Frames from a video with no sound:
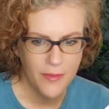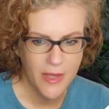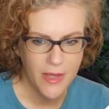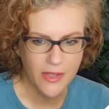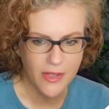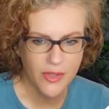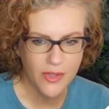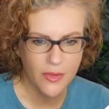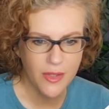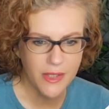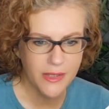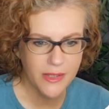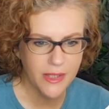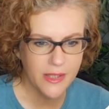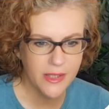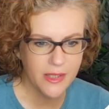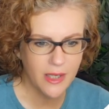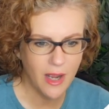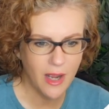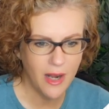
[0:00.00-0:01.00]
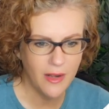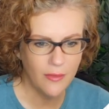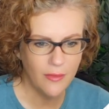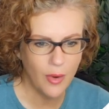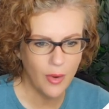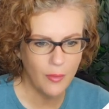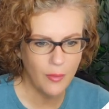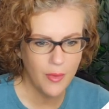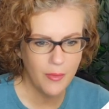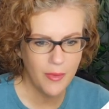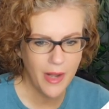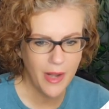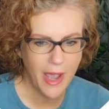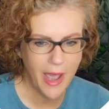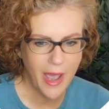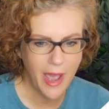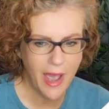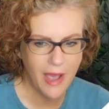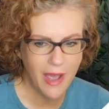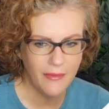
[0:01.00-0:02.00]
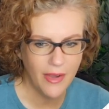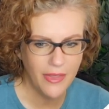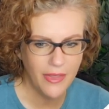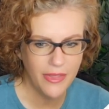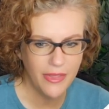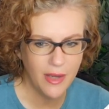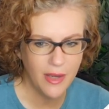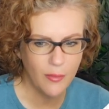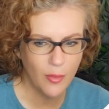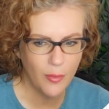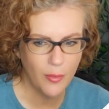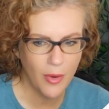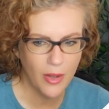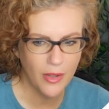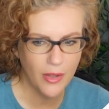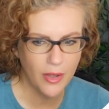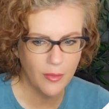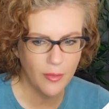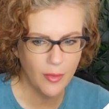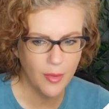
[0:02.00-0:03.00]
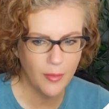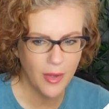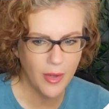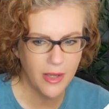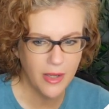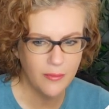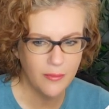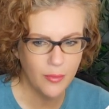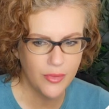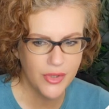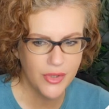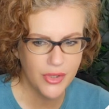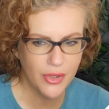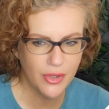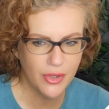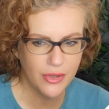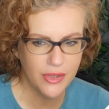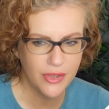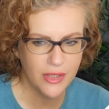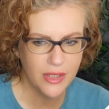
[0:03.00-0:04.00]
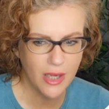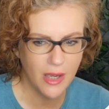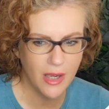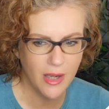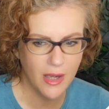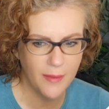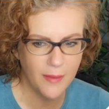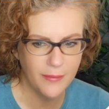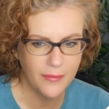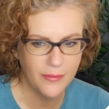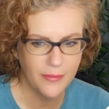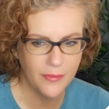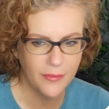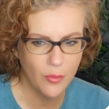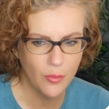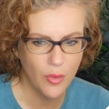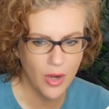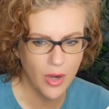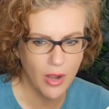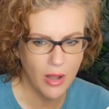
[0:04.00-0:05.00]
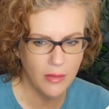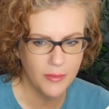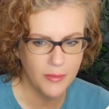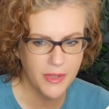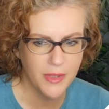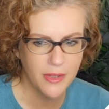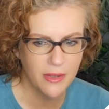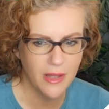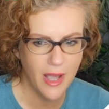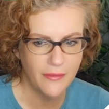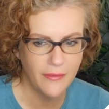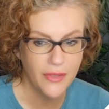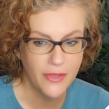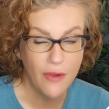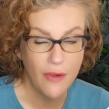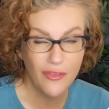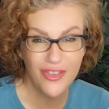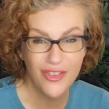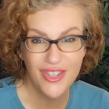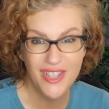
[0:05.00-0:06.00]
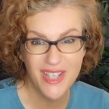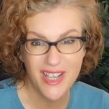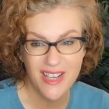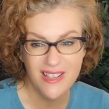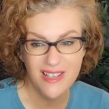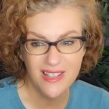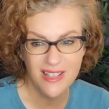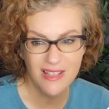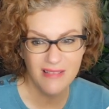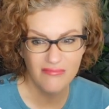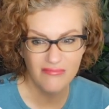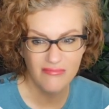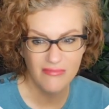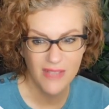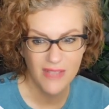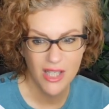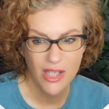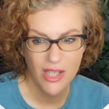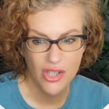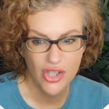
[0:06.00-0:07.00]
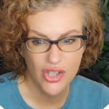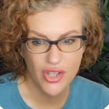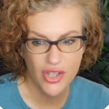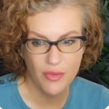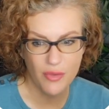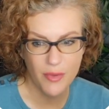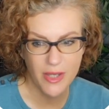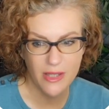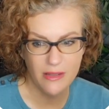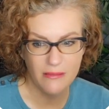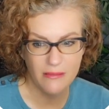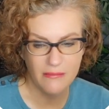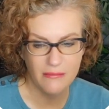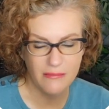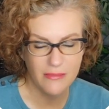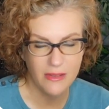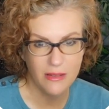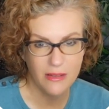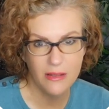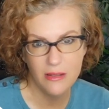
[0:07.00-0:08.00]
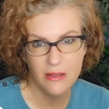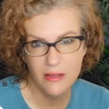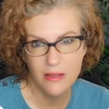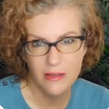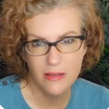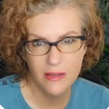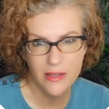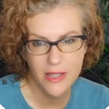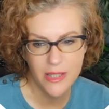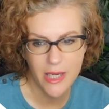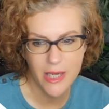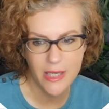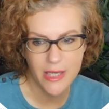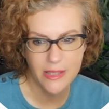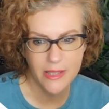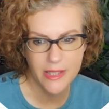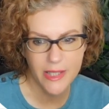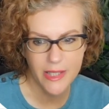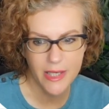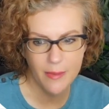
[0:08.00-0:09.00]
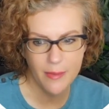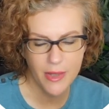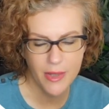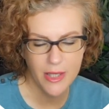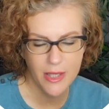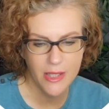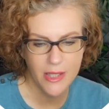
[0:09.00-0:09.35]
Yeah, so this is kind of what we would have. I think we're probably going to want to insert 1 column to the left for the date, just so that we can date stamp